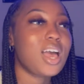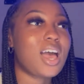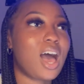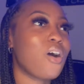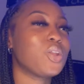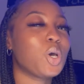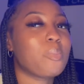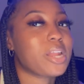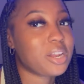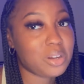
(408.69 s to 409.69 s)
I don't know,
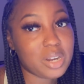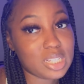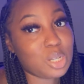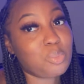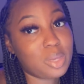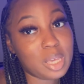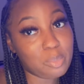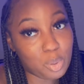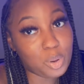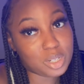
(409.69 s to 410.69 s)
but I know that's
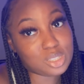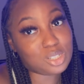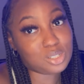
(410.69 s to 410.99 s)
important to the